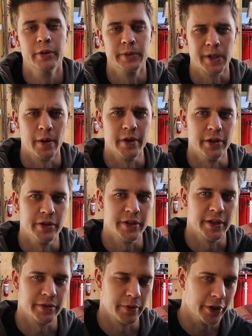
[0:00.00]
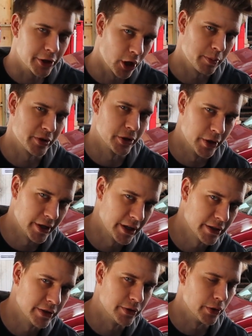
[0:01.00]
We're going to use it as a really good opportunity
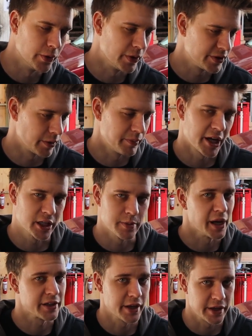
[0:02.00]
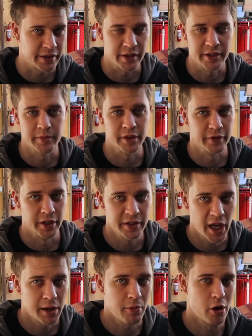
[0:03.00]
to do some back-to-back tests on some different
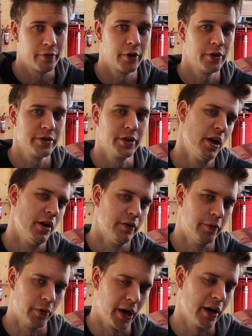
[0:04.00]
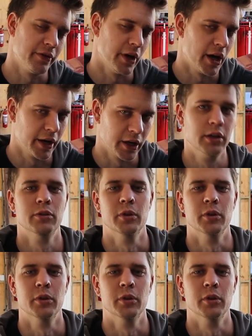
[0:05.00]
intake manifolds for our data.